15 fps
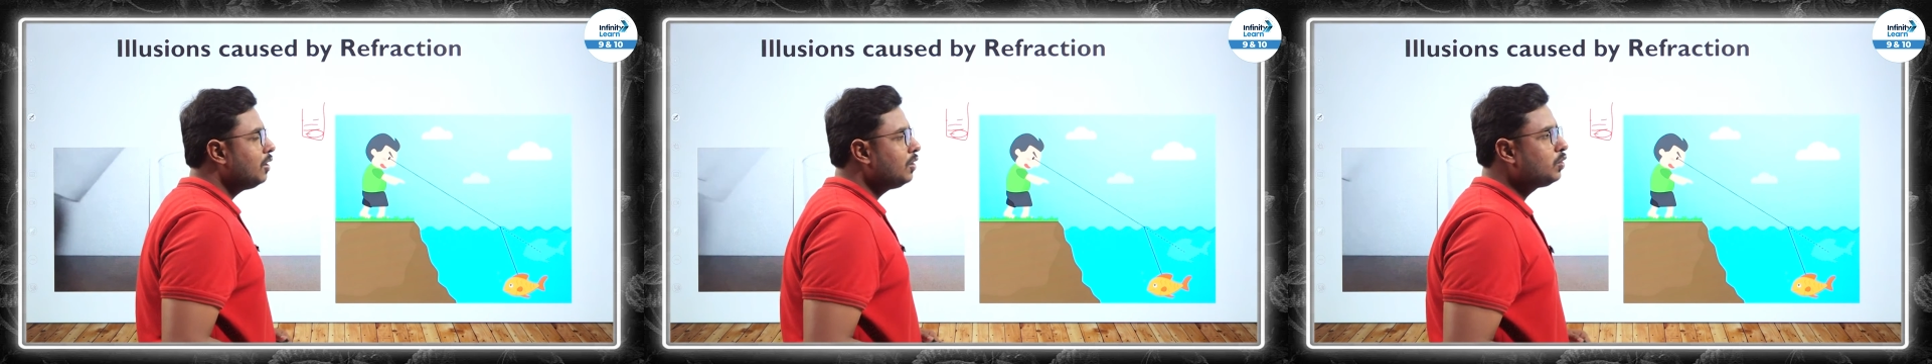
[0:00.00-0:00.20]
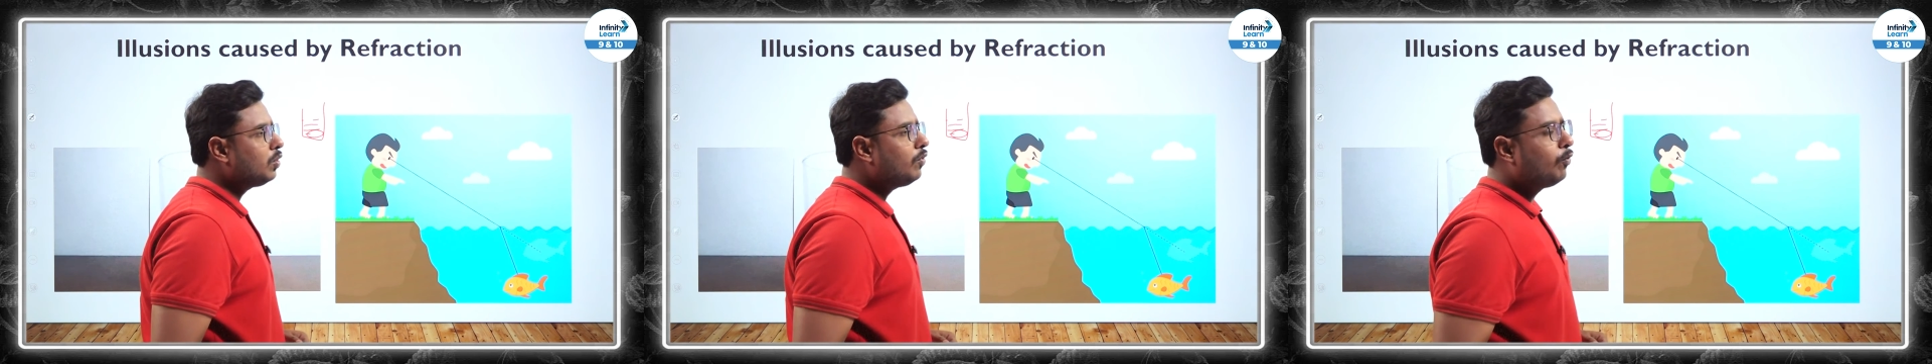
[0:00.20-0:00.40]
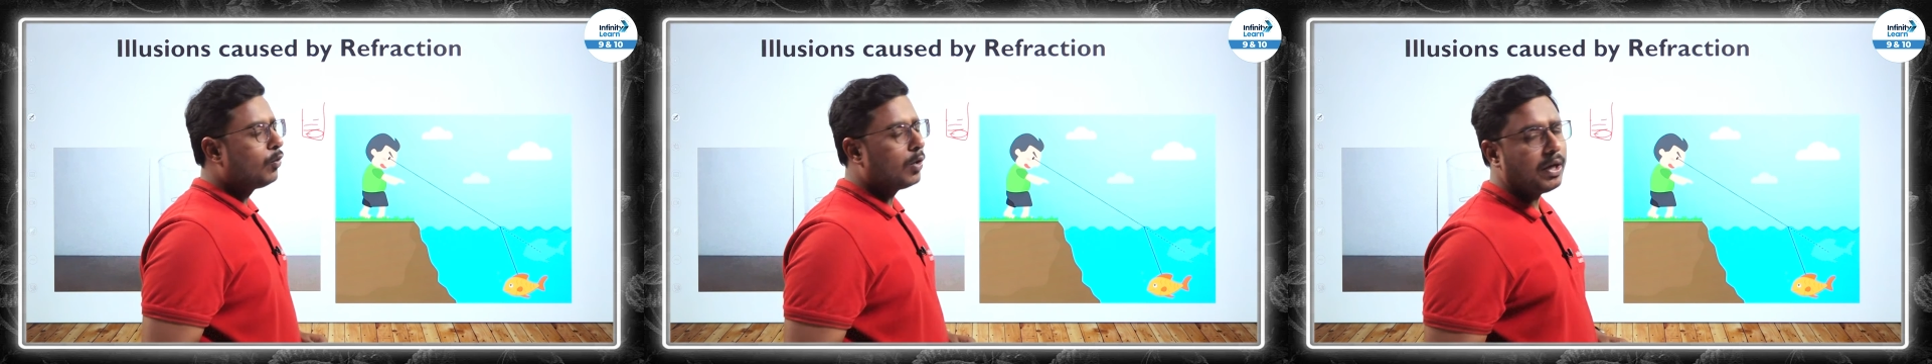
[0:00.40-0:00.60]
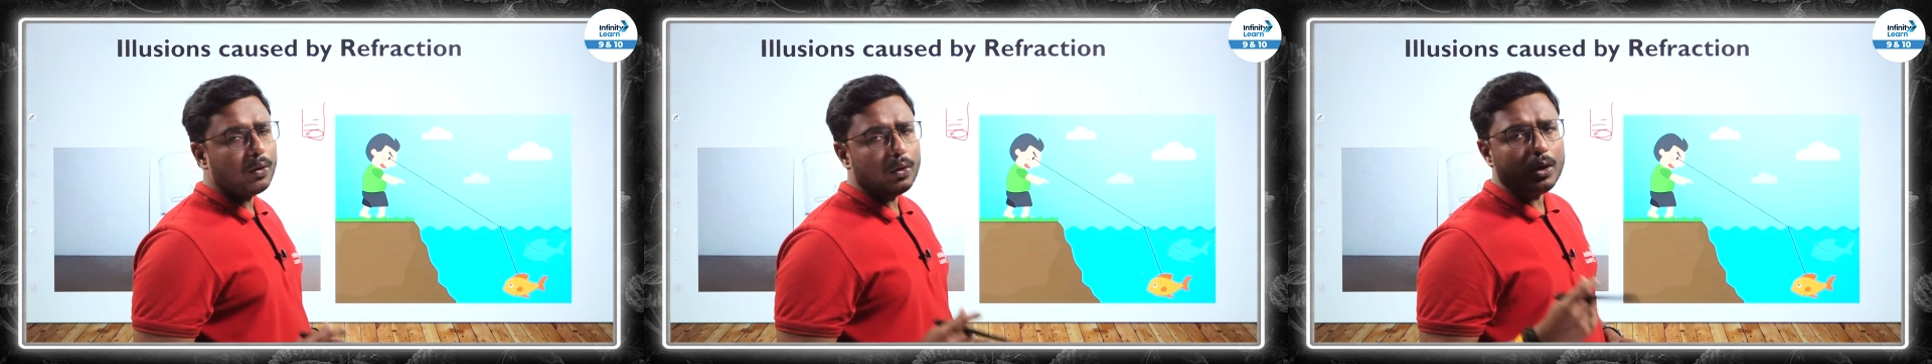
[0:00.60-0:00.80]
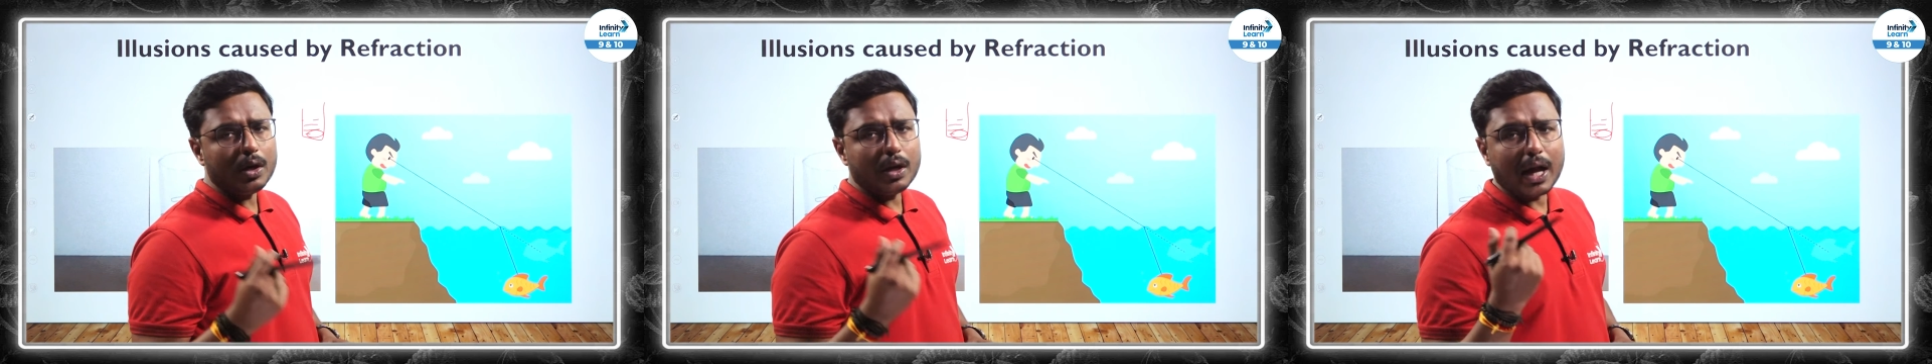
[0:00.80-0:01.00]
So what
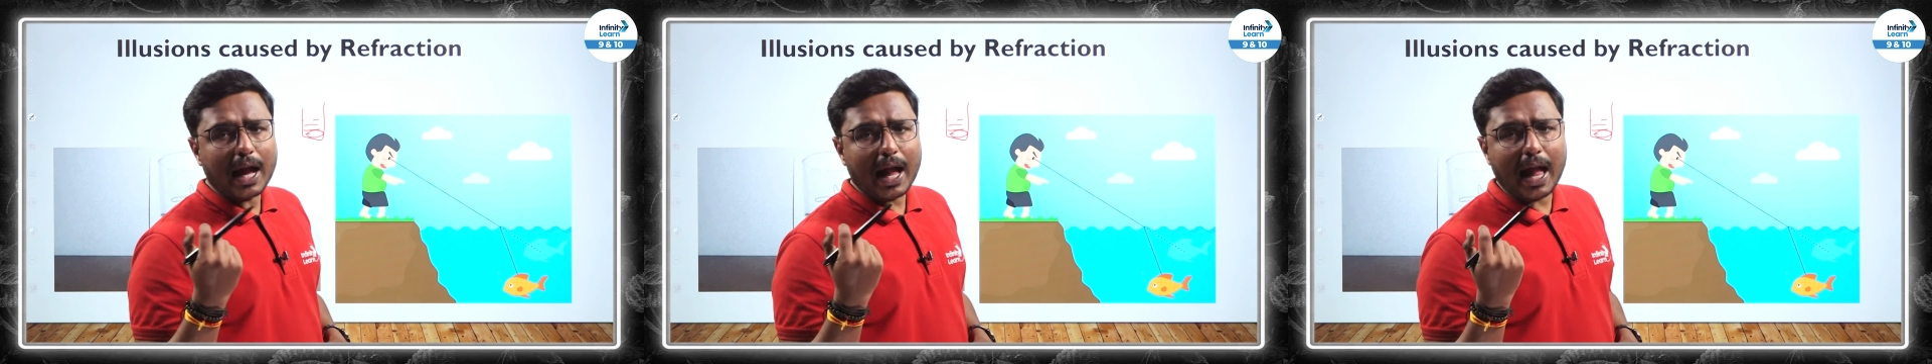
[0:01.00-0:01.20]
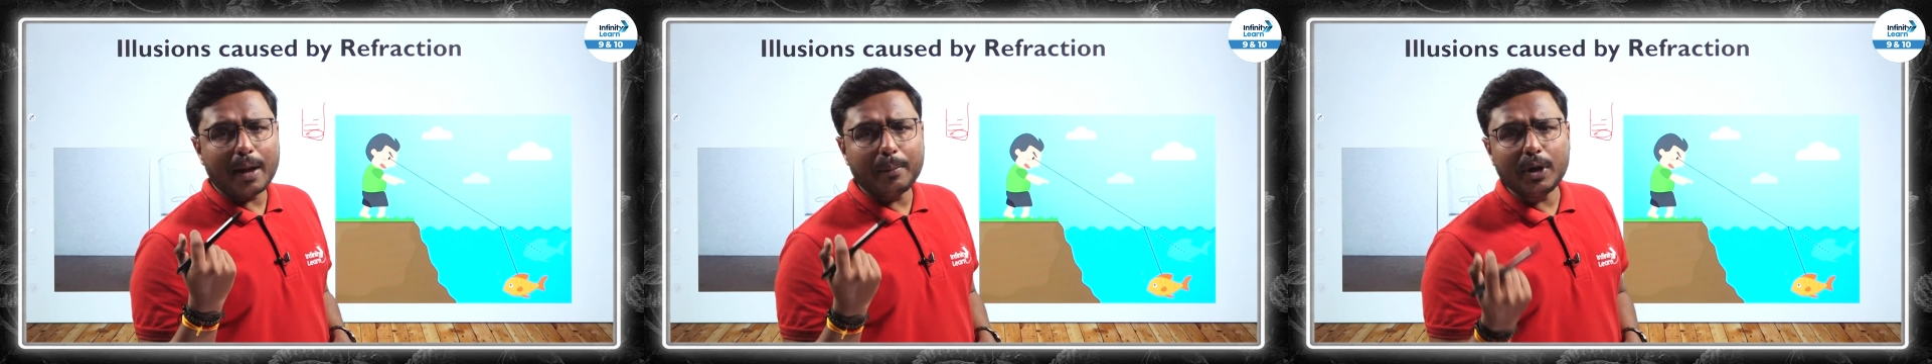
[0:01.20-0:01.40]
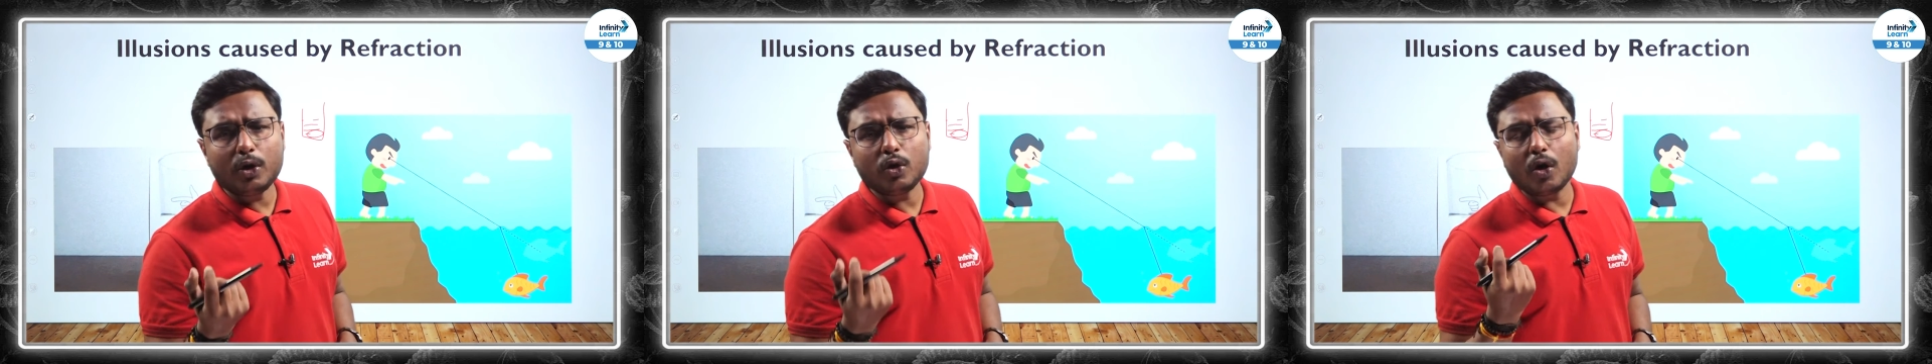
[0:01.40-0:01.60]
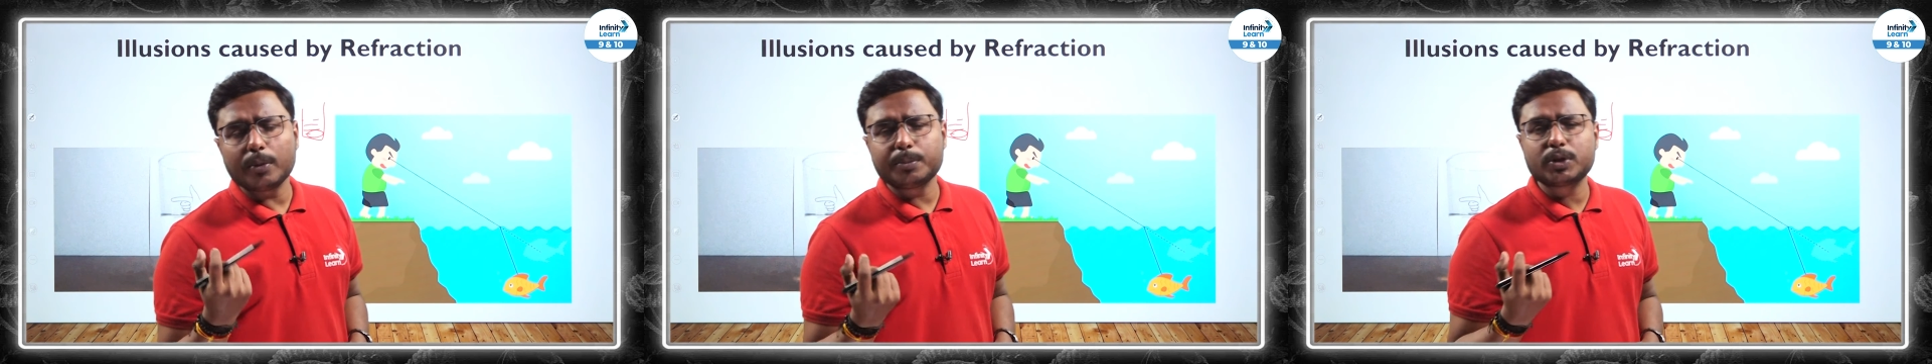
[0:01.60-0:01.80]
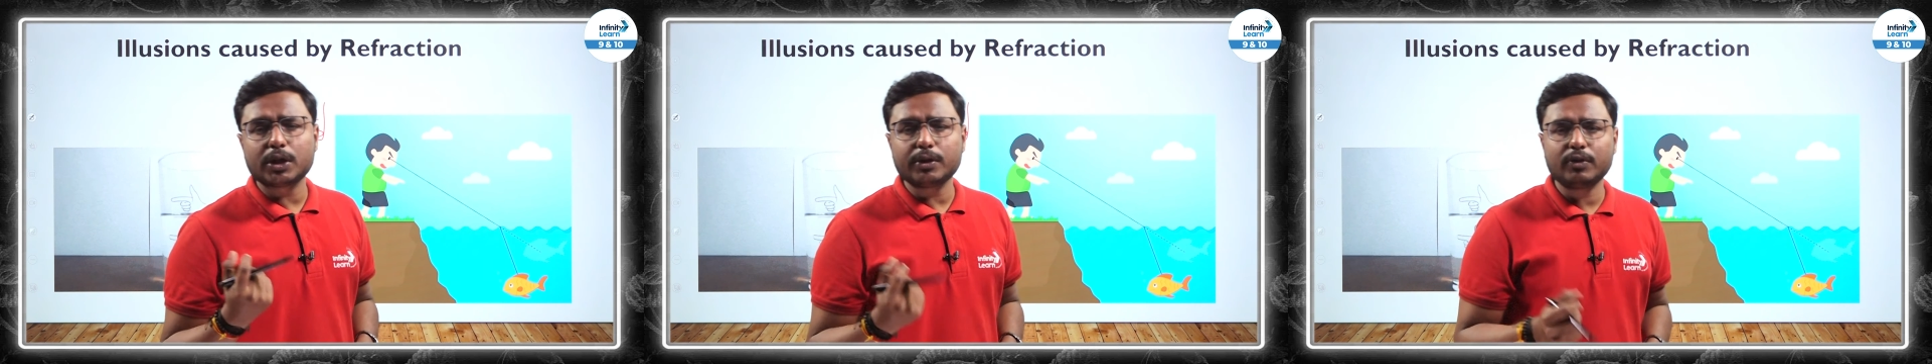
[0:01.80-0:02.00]
you are able to
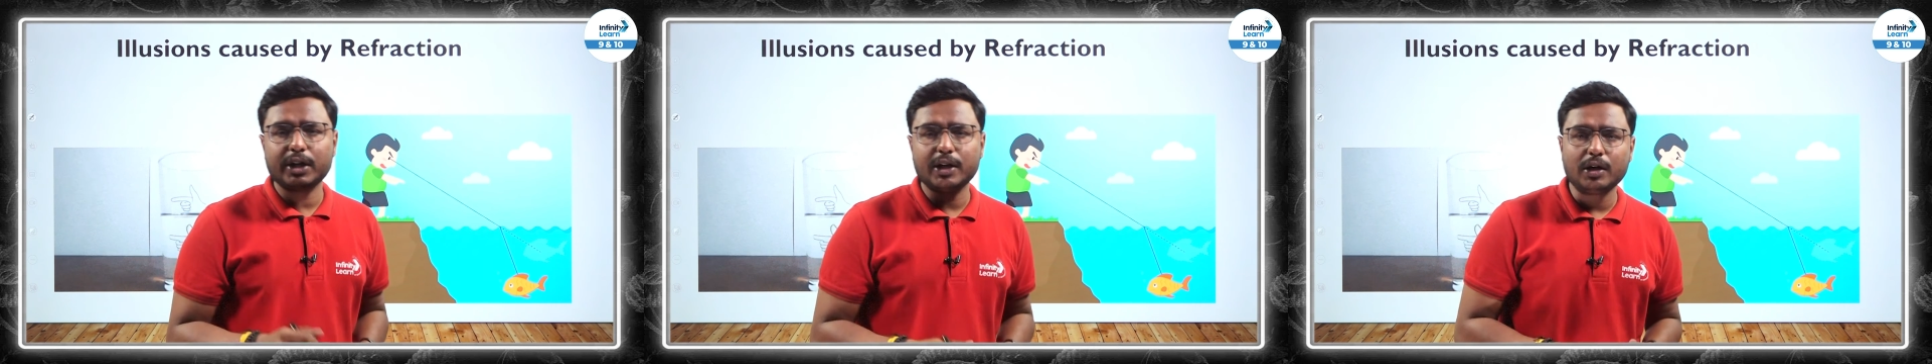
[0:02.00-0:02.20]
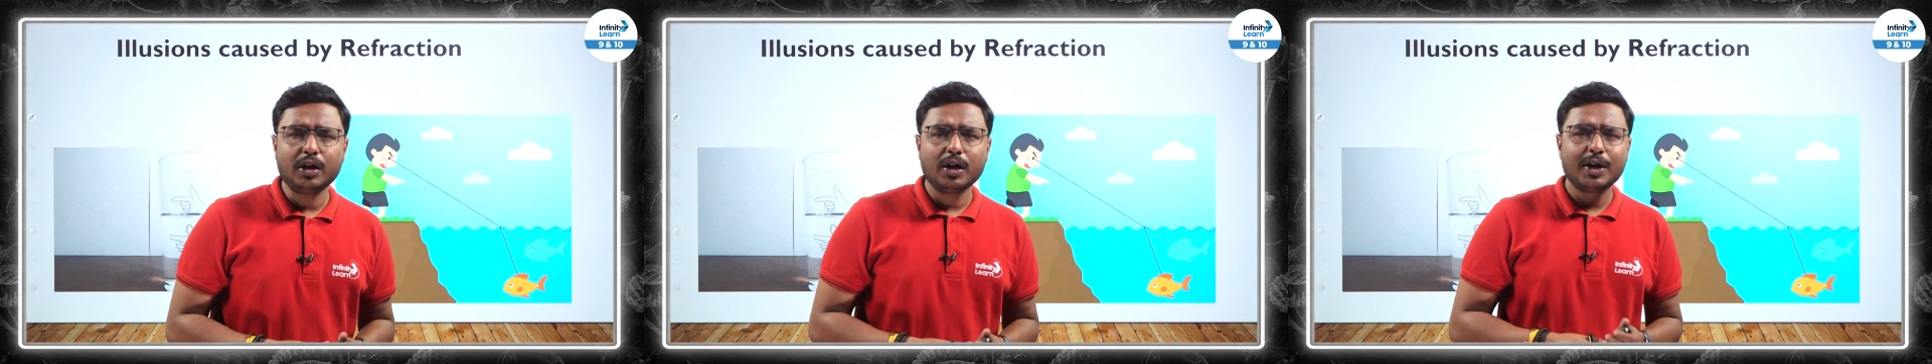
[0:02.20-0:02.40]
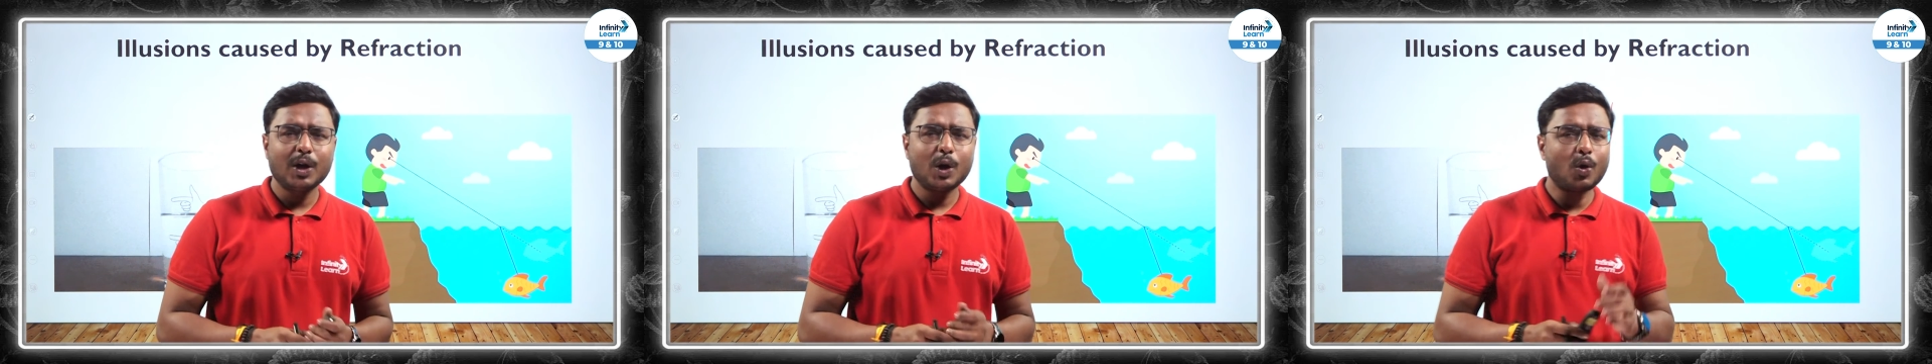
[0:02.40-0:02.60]
observe there,